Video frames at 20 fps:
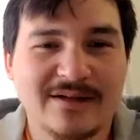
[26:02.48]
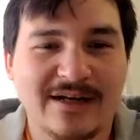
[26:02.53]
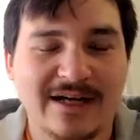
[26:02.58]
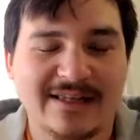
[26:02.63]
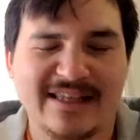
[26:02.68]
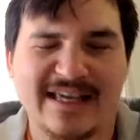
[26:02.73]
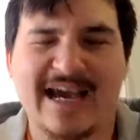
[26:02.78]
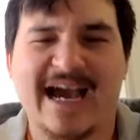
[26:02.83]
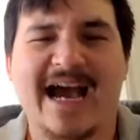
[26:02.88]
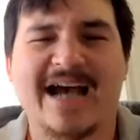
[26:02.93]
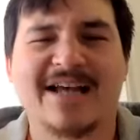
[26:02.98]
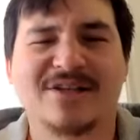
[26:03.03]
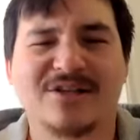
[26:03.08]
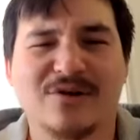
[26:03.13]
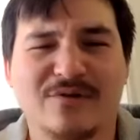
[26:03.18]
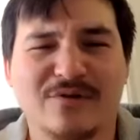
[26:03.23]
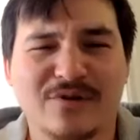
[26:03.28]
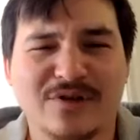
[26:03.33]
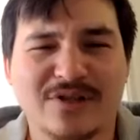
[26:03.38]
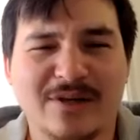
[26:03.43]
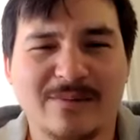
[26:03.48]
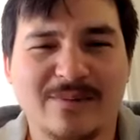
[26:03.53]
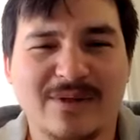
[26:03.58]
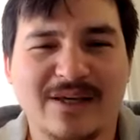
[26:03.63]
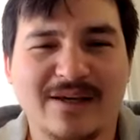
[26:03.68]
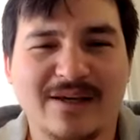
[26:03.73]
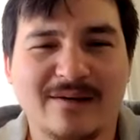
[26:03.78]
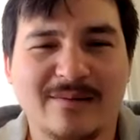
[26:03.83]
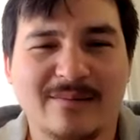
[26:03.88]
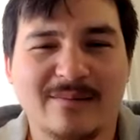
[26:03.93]
and they ask you for
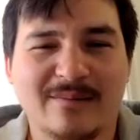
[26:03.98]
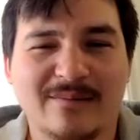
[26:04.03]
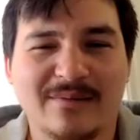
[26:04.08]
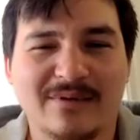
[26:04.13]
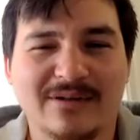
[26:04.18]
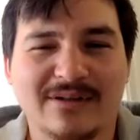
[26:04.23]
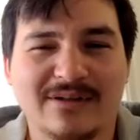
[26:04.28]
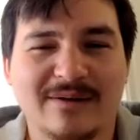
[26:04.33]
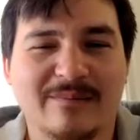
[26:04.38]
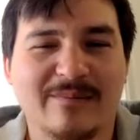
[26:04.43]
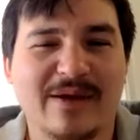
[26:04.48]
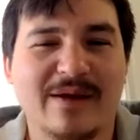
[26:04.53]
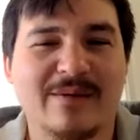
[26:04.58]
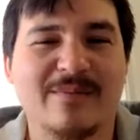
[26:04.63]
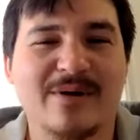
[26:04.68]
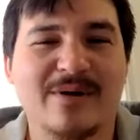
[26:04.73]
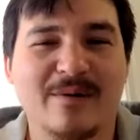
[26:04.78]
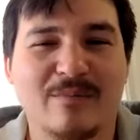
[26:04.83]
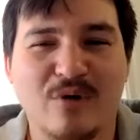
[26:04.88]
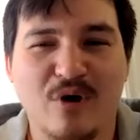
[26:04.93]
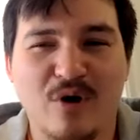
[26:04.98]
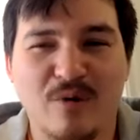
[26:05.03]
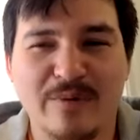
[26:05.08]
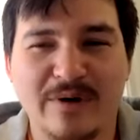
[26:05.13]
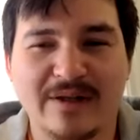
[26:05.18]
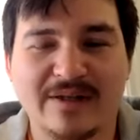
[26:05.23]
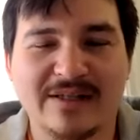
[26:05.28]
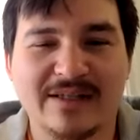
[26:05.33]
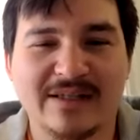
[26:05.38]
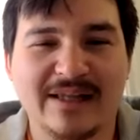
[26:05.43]
something, it may be
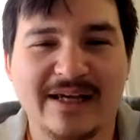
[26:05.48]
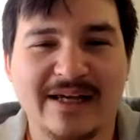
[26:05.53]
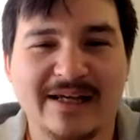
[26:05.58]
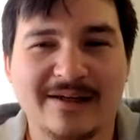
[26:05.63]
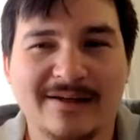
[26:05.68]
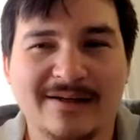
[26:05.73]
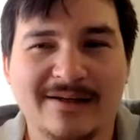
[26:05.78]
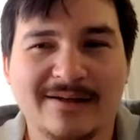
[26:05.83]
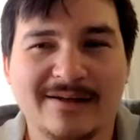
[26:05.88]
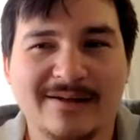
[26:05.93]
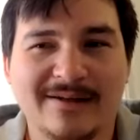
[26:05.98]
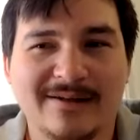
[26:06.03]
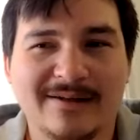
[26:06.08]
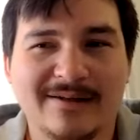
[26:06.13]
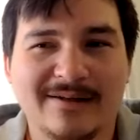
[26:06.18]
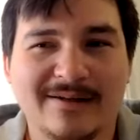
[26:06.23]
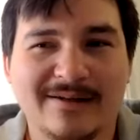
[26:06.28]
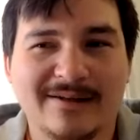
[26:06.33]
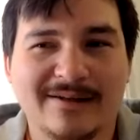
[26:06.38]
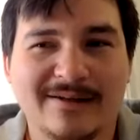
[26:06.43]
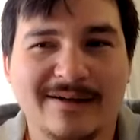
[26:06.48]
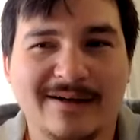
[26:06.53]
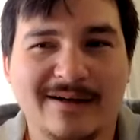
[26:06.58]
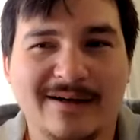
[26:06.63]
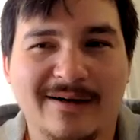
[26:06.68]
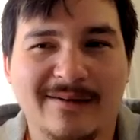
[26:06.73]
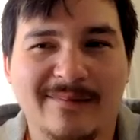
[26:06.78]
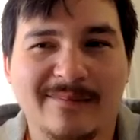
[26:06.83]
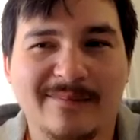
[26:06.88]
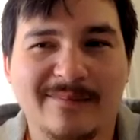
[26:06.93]
appropriate to like
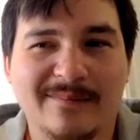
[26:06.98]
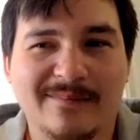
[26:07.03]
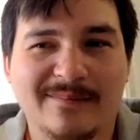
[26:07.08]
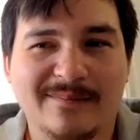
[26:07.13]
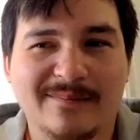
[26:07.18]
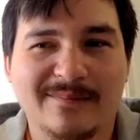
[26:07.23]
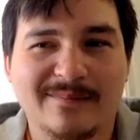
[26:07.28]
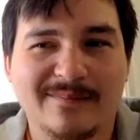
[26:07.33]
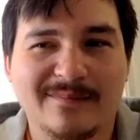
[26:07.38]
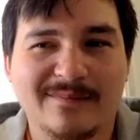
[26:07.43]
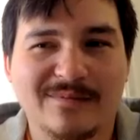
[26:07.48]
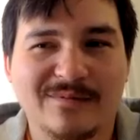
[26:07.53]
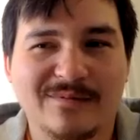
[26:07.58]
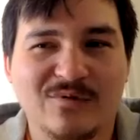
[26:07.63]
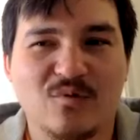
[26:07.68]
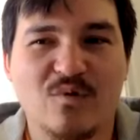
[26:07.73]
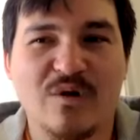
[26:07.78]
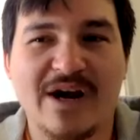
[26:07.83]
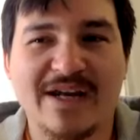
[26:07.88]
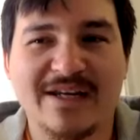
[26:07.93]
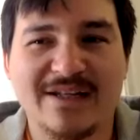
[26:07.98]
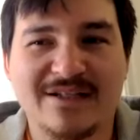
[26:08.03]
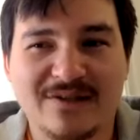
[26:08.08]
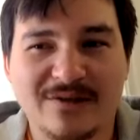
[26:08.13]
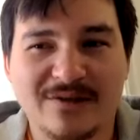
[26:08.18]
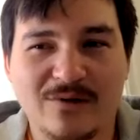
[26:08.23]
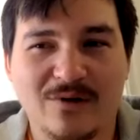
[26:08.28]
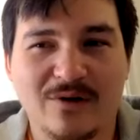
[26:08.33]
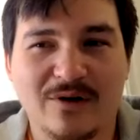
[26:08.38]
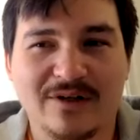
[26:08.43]
um wait,
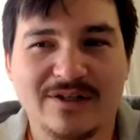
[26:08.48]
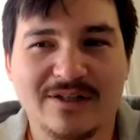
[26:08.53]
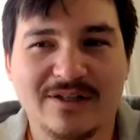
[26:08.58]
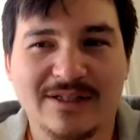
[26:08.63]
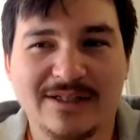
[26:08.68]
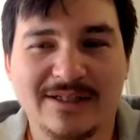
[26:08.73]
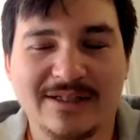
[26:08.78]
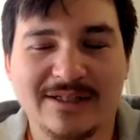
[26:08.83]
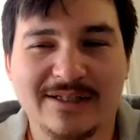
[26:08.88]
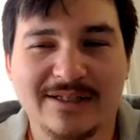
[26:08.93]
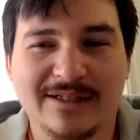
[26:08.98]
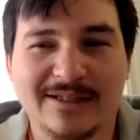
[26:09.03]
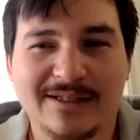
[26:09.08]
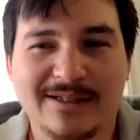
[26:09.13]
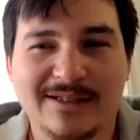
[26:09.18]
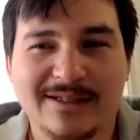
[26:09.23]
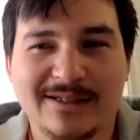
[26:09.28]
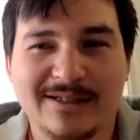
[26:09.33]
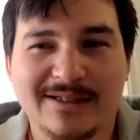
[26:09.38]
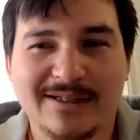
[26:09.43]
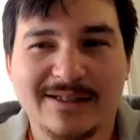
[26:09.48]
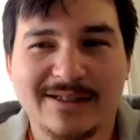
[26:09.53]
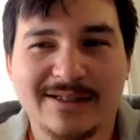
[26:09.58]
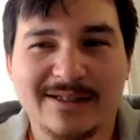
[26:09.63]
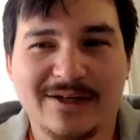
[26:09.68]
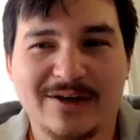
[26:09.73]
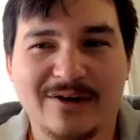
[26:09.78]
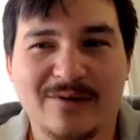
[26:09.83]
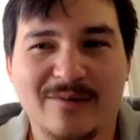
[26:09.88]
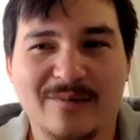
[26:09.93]
or to
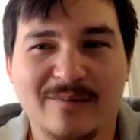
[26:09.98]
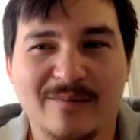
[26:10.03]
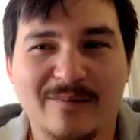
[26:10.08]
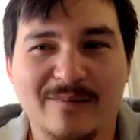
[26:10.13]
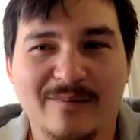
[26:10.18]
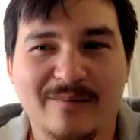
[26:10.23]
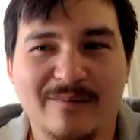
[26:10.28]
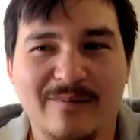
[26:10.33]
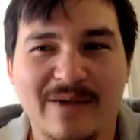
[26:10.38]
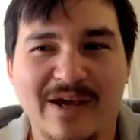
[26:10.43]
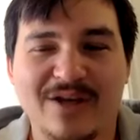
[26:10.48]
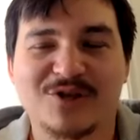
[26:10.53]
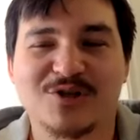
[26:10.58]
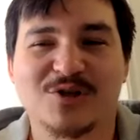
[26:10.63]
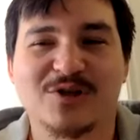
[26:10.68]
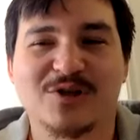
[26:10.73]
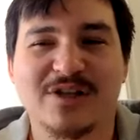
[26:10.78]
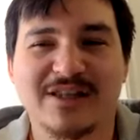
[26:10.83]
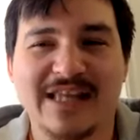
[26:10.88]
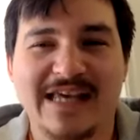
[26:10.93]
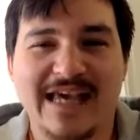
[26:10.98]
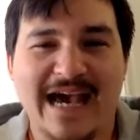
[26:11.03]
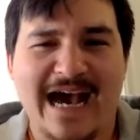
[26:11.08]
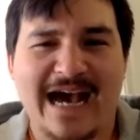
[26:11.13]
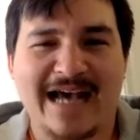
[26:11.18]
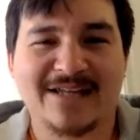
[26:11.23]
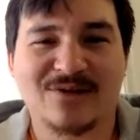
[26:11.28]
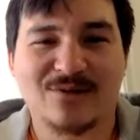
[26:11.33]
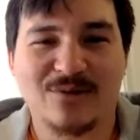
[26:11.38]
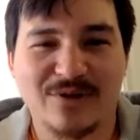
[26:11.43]
make sure that they
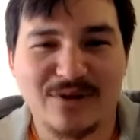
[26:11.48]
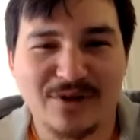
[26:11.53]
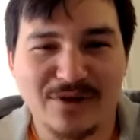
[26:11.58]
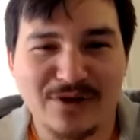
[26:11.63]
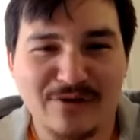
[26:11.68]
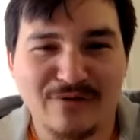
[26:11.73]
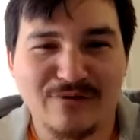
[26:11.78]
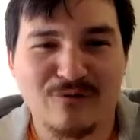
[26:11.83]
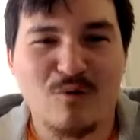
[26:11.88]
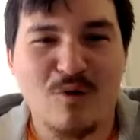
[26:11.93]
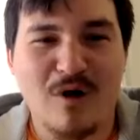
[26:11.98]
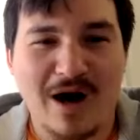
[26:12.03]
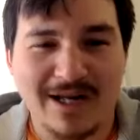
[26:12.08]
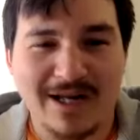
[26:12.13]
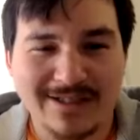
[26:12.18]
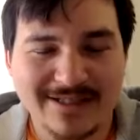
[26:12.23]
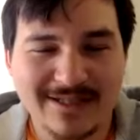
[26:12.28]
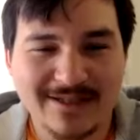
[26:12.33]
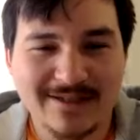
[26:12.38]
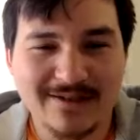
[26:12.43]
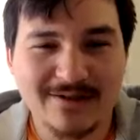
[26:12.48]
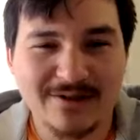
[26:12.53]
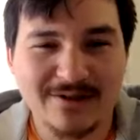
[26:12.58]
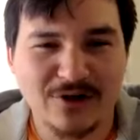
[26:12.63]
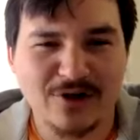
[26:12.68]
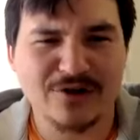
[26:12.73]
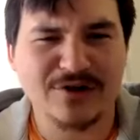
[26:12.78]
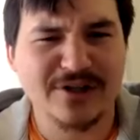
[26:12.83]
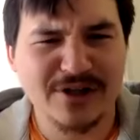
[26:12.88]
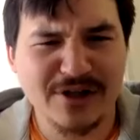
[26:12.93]
ask with enough want,
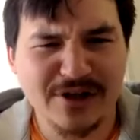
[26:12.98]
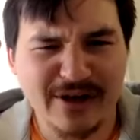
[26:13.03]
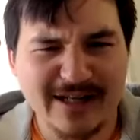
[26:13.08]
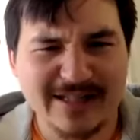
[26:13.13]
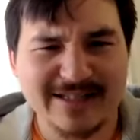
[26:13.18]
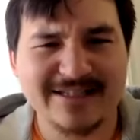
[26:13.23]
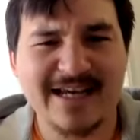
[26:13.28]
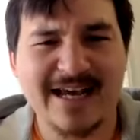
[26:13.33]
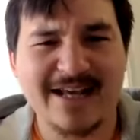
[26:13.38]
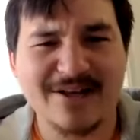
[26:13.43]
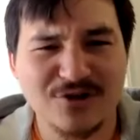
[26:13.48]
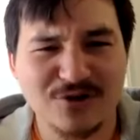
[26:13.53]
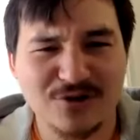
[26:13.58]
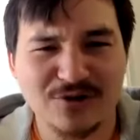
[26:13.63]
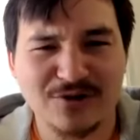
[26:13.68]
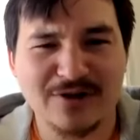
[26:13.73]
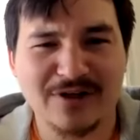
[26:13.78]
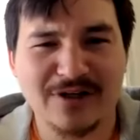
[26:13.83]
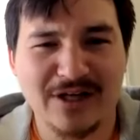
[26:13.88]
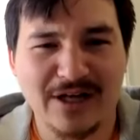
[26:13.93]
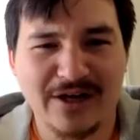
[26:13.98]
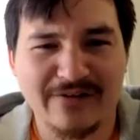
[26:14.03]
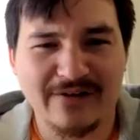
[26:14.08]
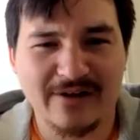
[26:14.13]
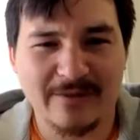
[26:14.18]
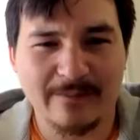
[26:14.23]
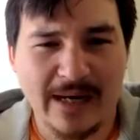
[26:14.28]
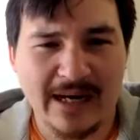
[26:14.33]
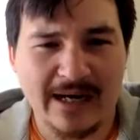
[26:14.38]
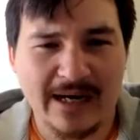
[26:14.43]
that they're intentional enough
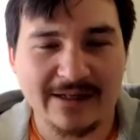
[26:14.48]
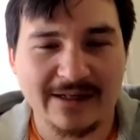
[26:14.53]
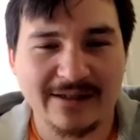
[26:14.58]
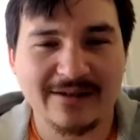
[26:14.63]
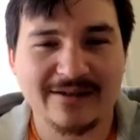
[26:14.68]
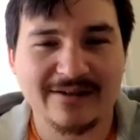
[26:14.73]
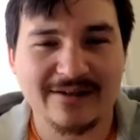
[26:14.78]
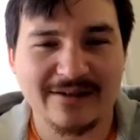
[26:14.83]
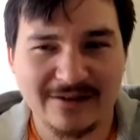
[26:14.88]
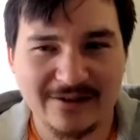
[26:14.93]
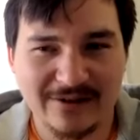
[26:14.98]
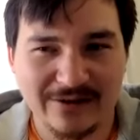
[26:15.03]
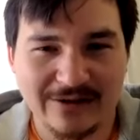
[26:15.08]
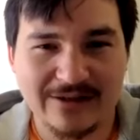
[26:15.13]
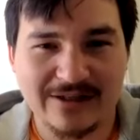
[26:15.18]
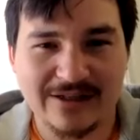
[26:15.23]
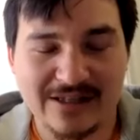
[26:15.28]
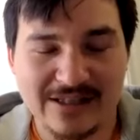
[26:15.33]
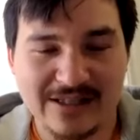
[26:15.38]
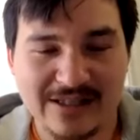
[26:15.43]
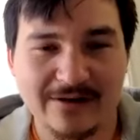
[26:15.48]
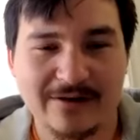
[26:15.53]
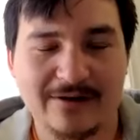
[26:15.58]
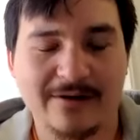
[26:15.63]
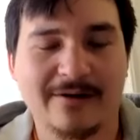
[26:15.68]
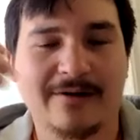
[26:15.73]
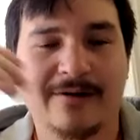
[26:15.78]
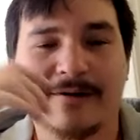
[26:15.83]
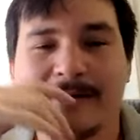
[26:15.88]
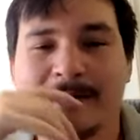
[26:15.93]
about it and that they're
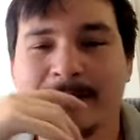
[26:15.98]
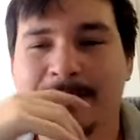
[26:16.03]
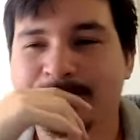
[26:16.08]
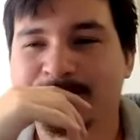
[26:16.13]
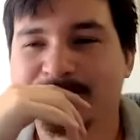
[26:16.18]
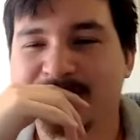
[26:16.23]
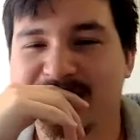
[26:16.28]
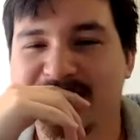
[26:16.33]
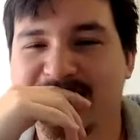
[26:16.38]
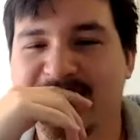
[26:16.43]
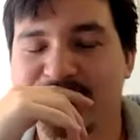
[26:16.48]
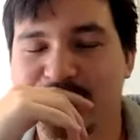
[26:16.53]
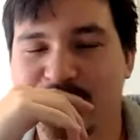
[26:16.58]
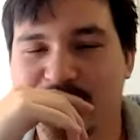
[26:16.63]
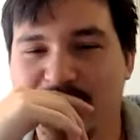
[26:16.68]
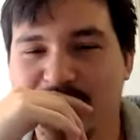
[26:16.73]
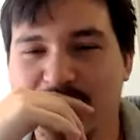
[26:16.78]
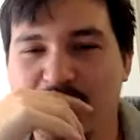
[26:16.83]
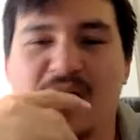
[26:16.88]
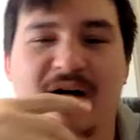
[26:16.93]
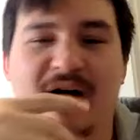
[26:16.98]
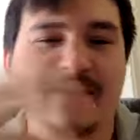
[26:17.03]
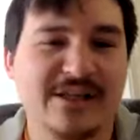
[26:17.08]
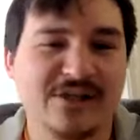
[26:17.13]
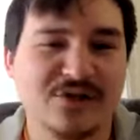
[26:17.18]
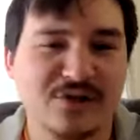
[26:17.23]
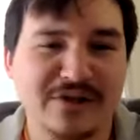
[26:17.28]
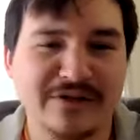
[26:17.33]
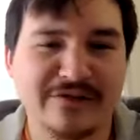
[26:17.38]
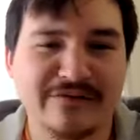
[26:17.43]
clear that that's what they want, and
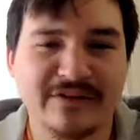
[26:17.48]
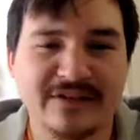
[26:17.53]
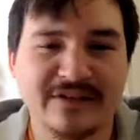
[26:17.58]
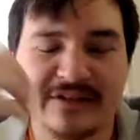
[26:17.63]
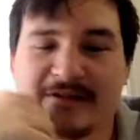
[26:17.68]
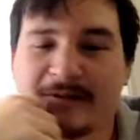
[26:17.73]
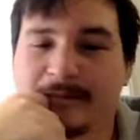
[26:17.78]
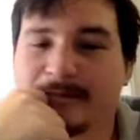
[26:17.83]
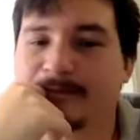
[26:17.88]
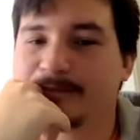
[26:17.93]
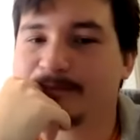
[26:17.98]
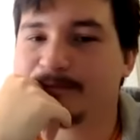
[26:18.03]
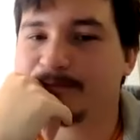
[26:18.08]
then you give it to them.